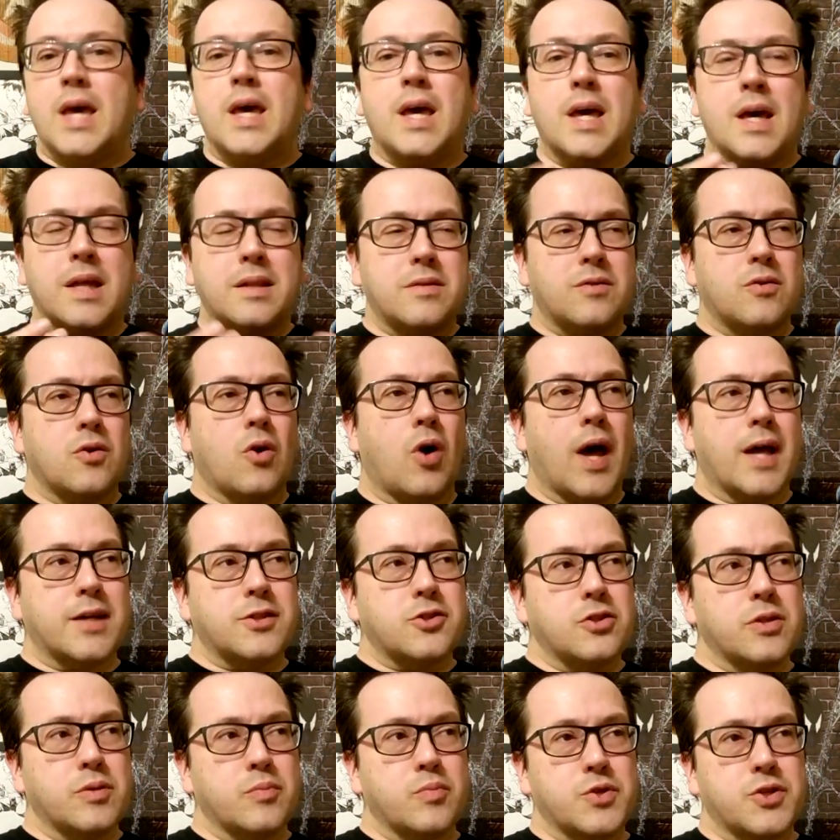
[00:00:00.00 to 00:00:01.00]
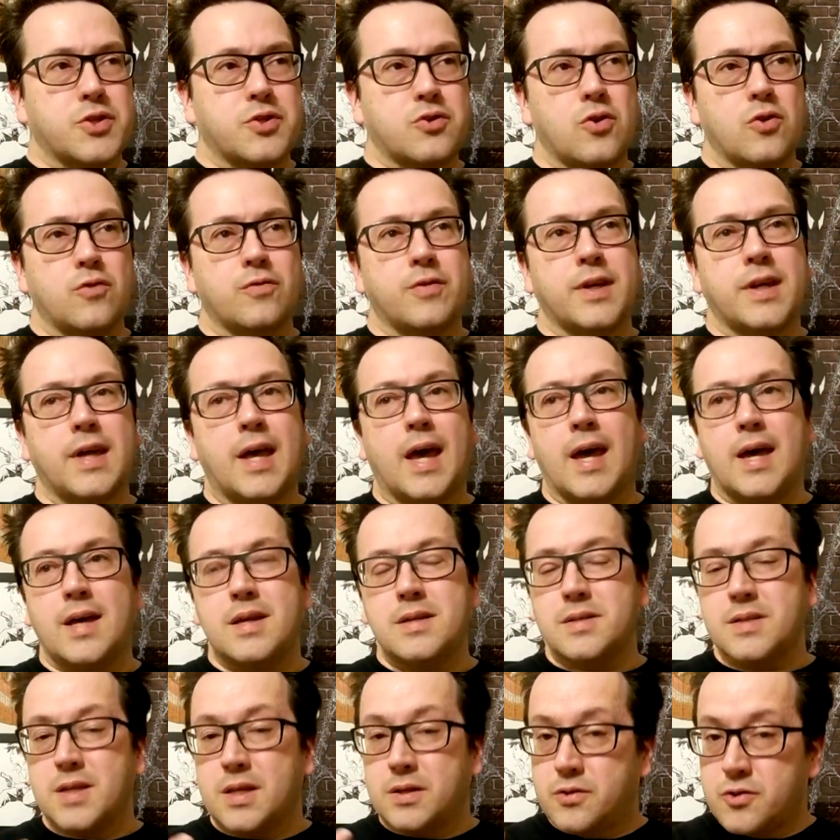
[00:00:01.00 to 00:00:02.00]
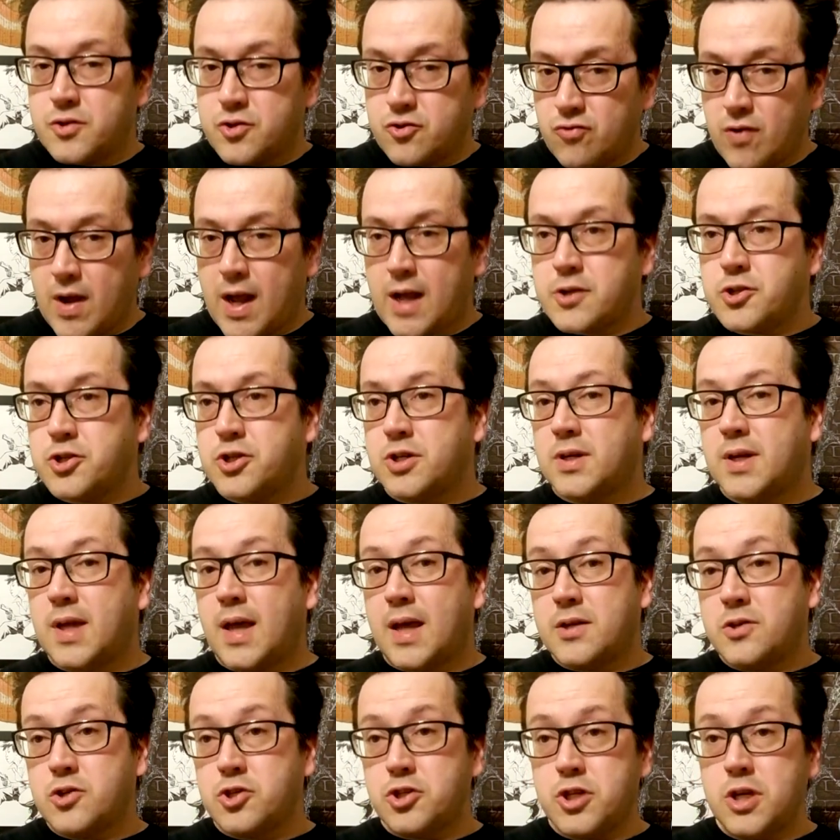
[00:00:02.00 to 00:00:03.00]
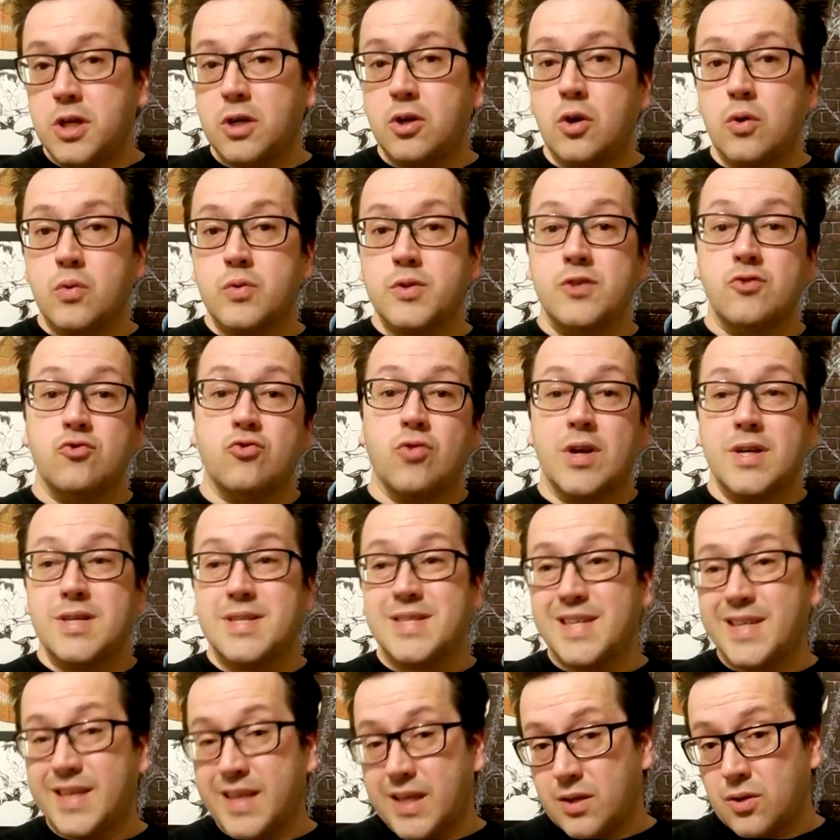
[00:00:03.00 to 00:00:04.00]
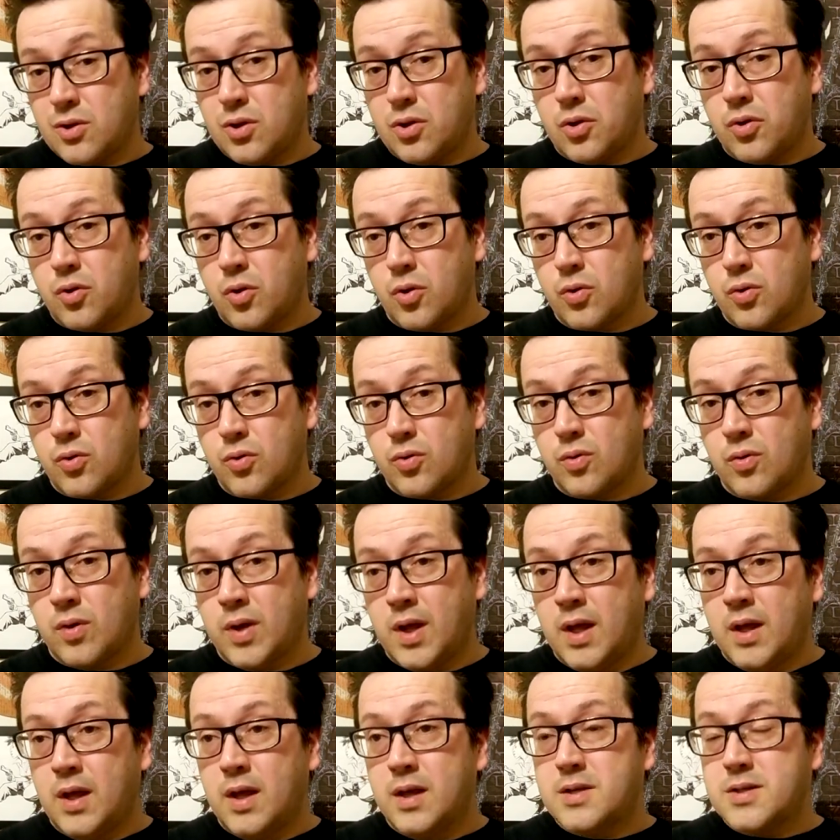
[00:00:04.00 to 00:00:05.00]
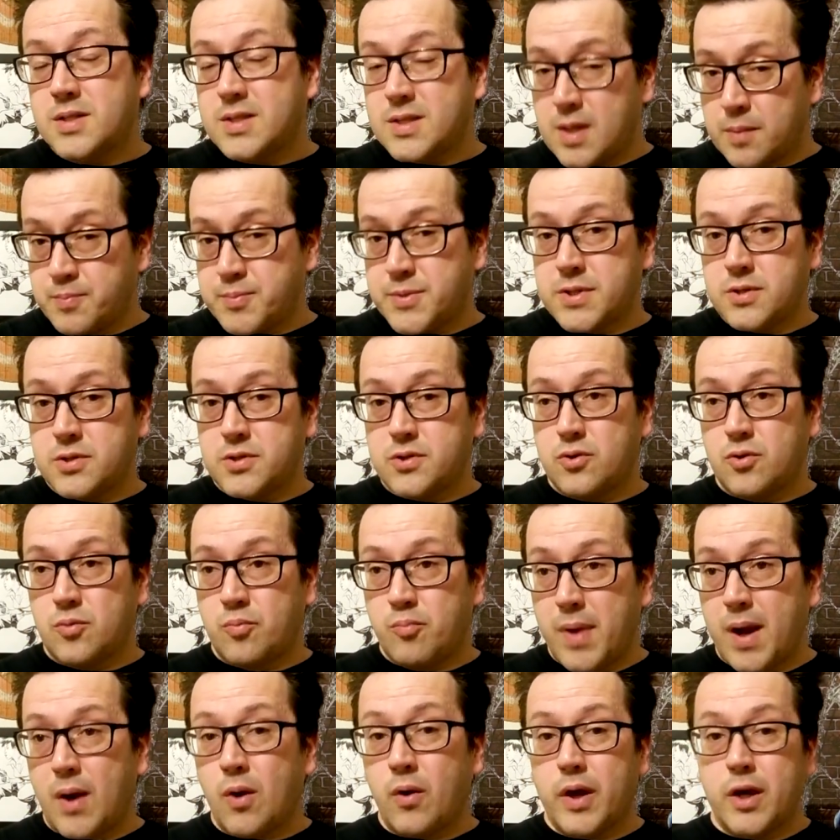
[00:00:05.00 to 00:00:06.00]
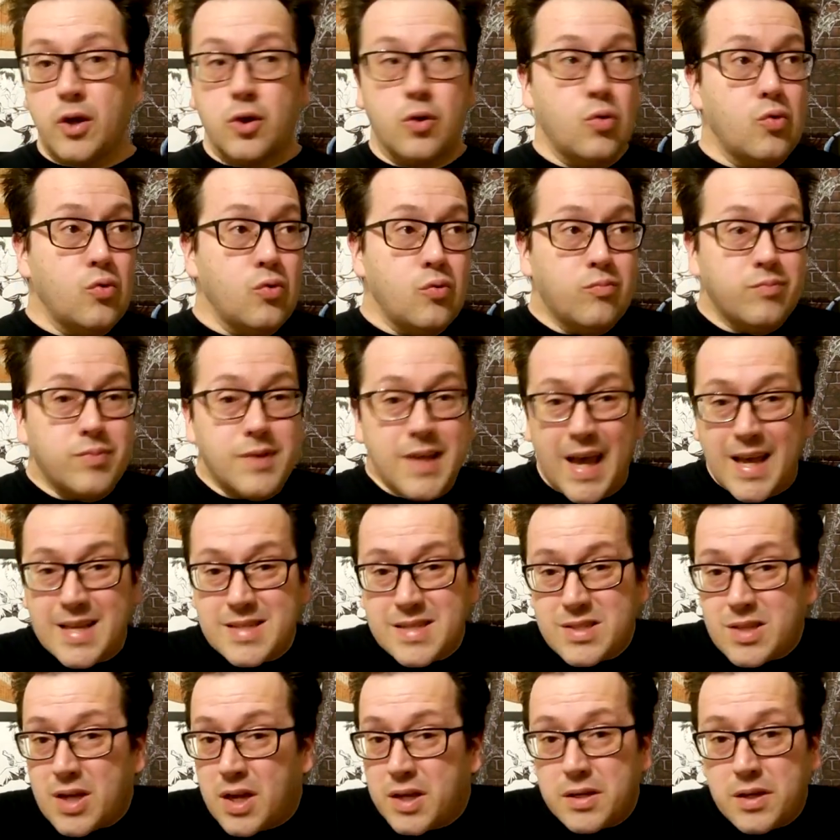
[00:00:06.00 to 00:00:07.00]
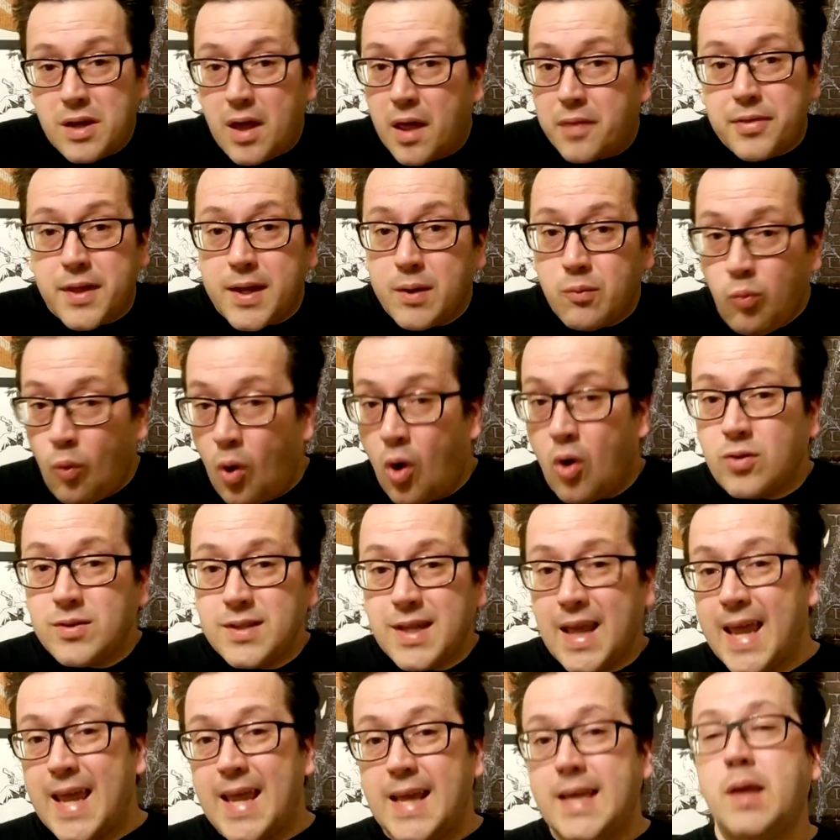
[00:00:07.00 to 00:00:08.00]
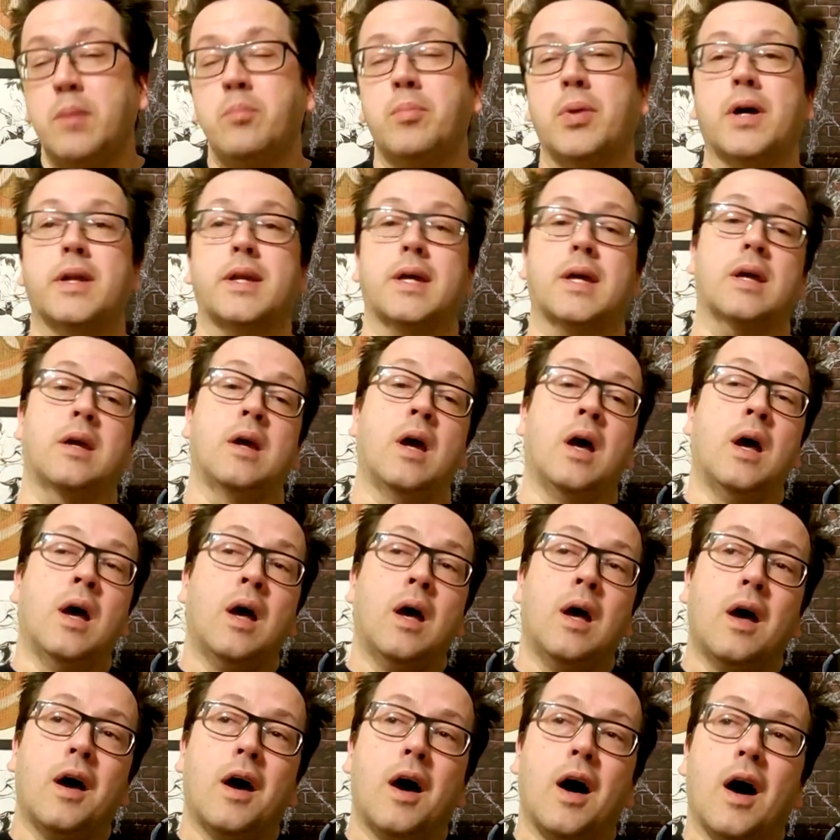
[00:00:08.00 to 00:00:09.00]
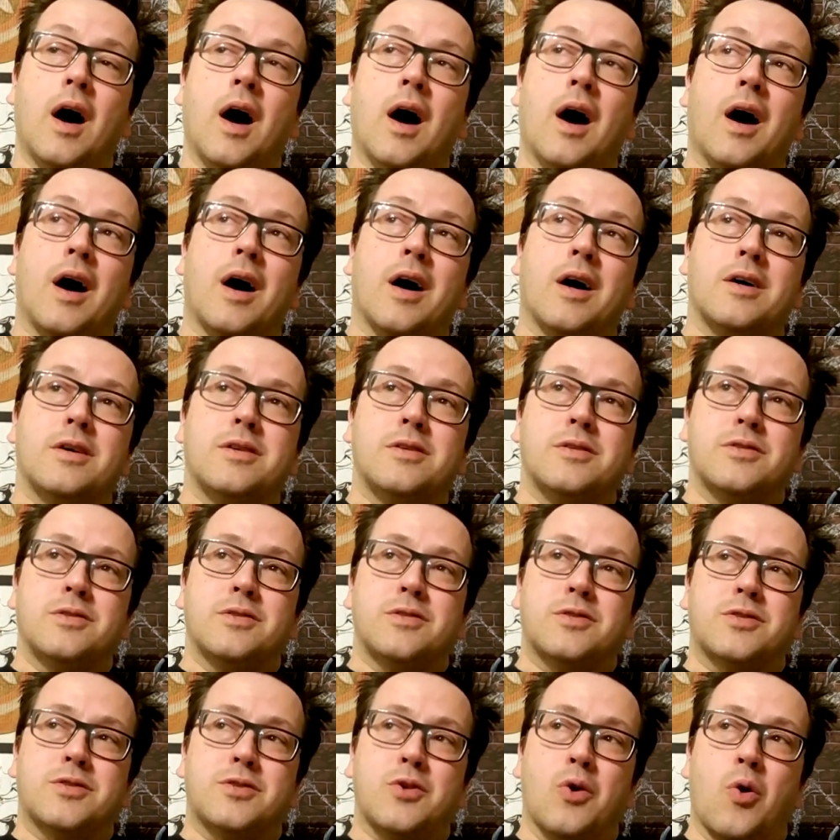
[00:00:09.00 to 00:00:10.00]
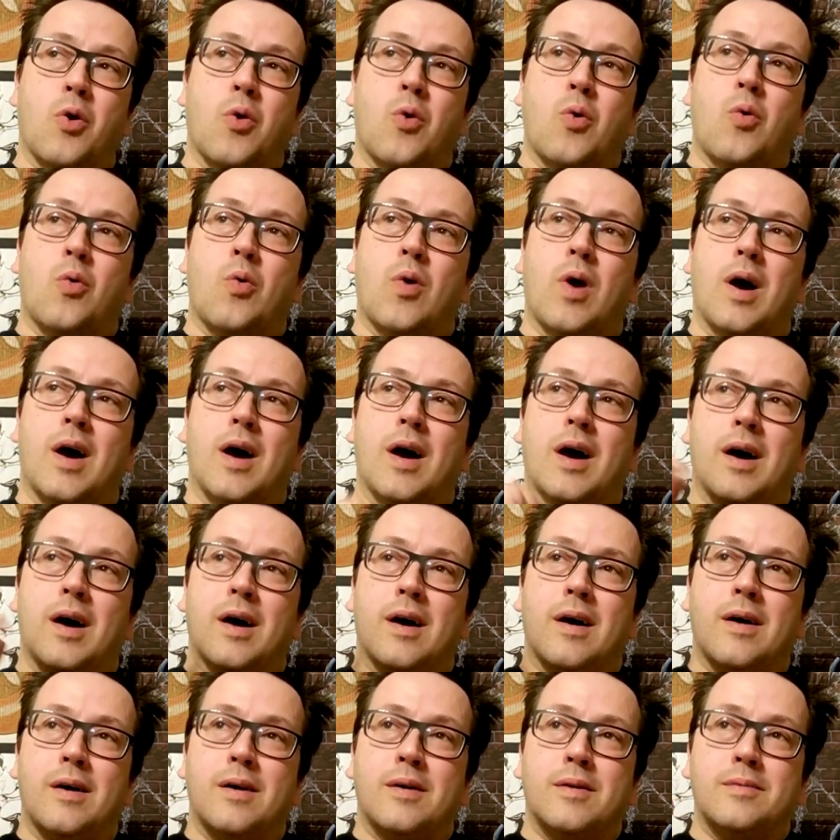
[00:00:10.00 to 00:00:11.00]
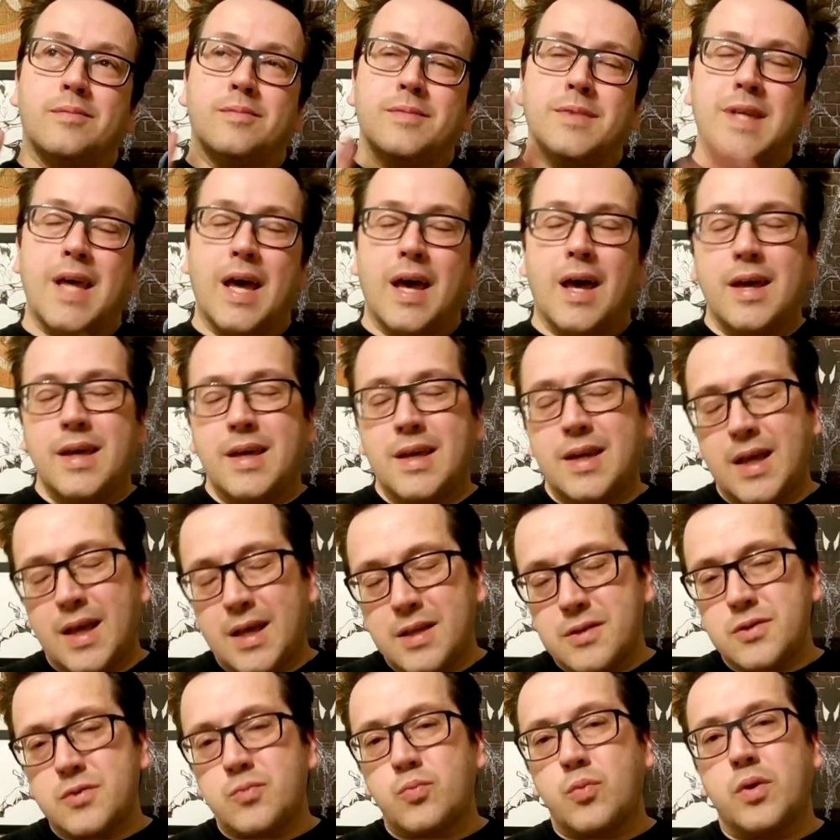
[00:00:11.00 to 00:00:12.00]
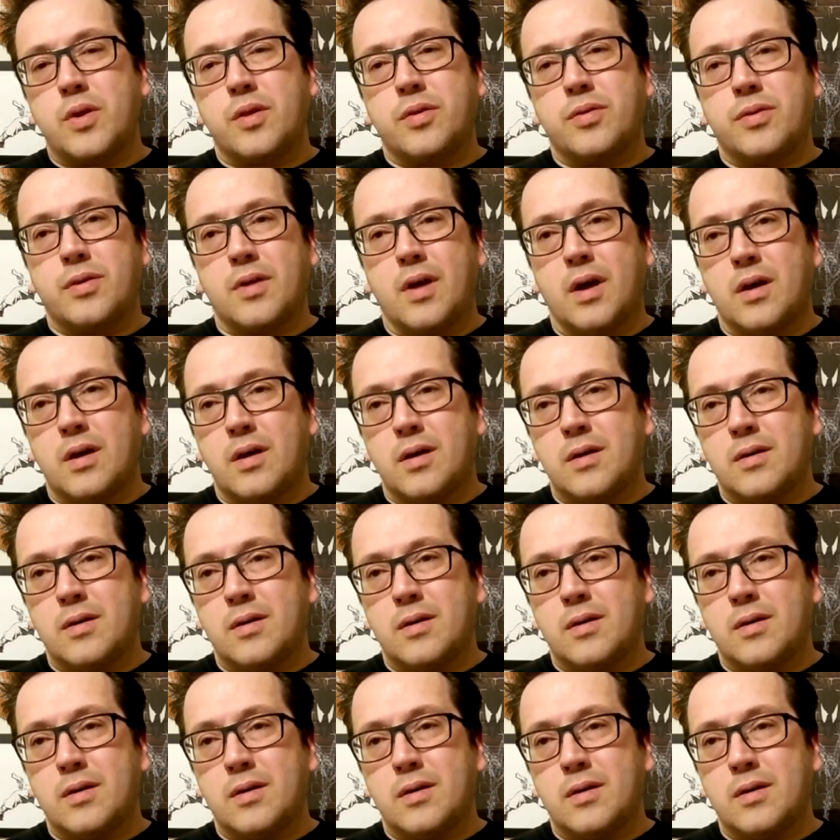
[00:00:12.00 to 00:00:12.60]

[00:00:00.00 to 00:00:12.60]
it actually was serving as a distraction as she goes and tries to kill her stepsister, Mary, who has done nothing wrong to anybody. So, it ends with